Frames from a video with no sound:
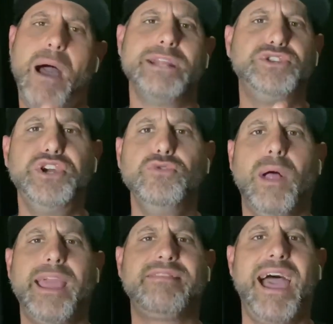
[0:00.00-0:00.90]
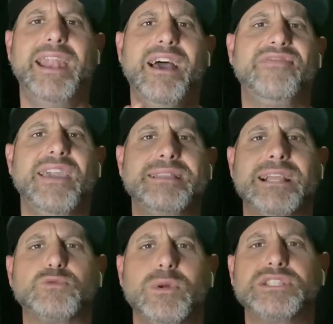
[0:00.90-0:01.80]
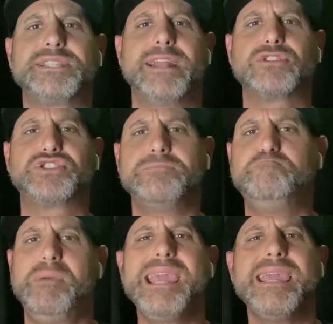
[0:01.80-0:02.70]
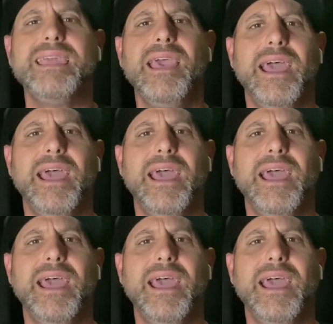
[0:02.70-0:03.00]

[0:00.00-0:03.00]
I do like that, and I think that's what a center should be.